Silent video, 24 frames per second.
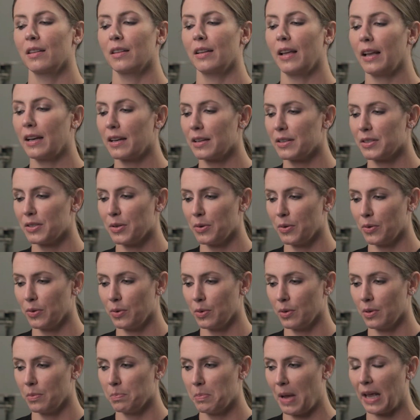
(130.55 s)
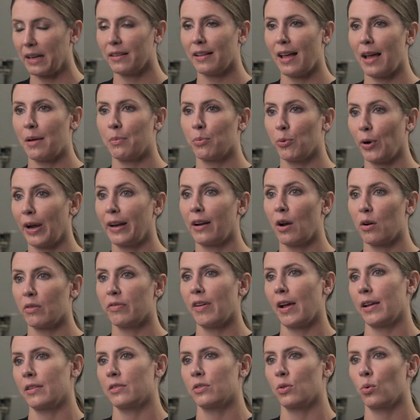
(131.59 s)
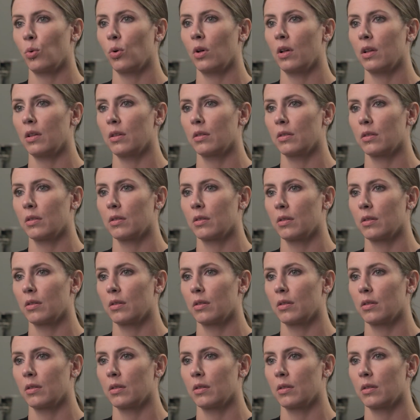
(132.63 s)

get into med lab right out of high school.